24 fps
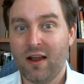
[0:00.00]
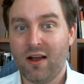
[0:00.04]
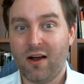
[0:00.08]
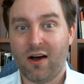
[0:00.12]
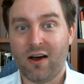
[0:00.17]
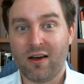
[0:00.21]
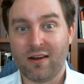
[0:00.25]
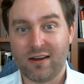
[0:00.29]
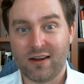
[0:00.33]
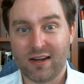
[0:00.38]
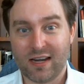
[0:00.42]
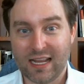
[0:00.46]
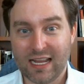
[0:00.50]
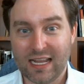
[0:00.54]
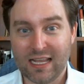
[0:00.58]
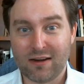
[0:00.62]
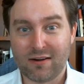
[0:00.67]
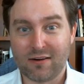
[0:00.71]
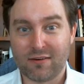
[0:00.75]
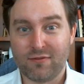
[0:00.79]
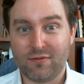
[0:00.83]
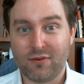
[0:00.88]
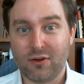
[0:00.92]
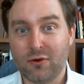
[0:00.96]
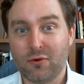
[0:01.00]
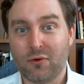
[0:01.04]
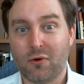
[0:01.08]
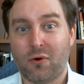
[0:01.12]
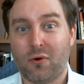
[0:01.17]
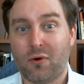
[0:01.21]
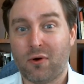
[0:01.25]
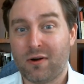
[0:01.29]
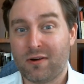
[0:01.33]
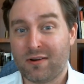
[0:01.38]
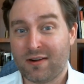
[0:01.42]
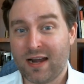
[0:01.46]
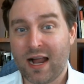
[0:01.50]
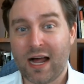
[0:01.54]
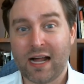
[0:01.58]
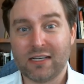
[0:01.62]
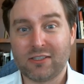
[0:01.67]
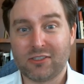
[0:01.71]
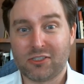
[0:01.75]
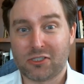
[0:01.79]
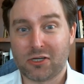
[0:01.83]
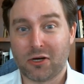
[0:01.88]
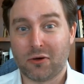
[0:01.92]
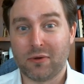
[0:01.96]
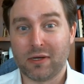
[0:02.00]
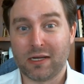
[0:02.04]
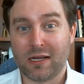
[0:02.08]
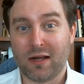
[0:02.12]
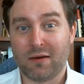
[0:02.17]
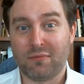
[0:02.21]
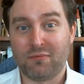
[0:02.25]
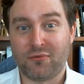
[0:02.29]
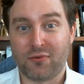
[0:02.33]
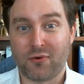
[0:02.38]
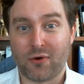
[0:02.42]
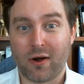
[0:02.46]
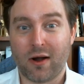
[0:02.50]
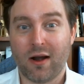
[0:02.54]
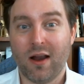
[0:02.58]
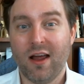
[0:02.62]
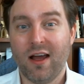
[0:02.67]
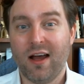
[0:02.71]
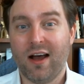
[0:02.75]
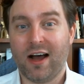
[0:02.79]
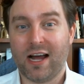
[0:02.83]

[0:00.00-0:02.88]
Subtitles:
on an interview or not showing up for